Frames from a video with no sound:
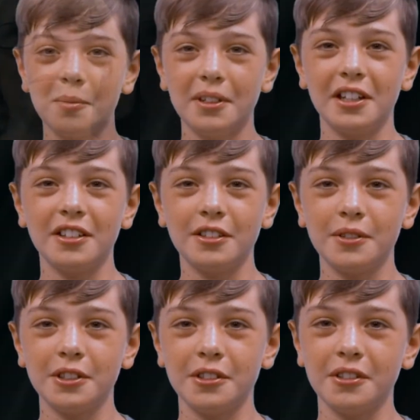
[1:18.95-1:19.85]
Because of
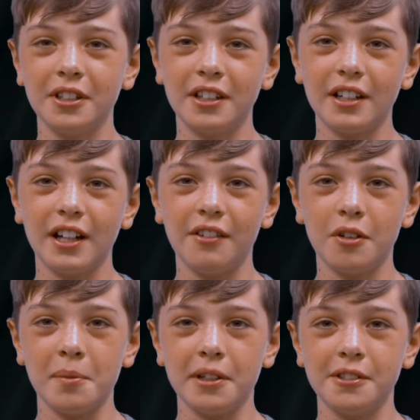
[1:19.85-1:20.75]
you, I have
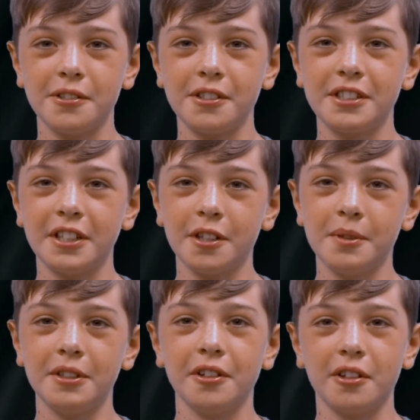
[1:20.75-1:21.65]
a mentor to help
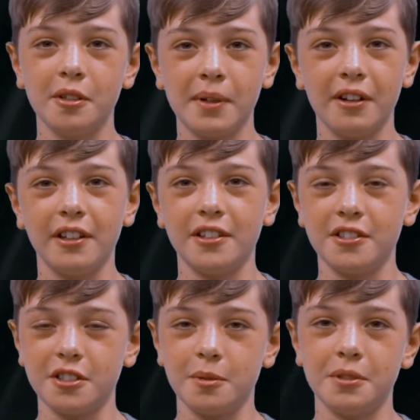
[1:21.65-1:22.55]
me grow in my
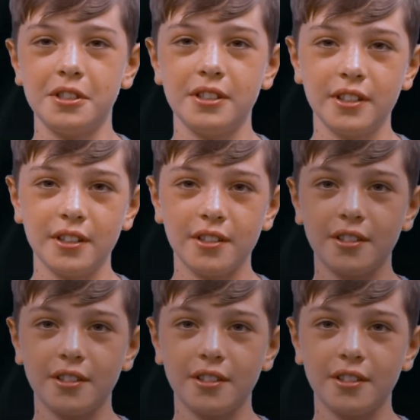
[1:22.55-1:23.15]
relationship with Jesus.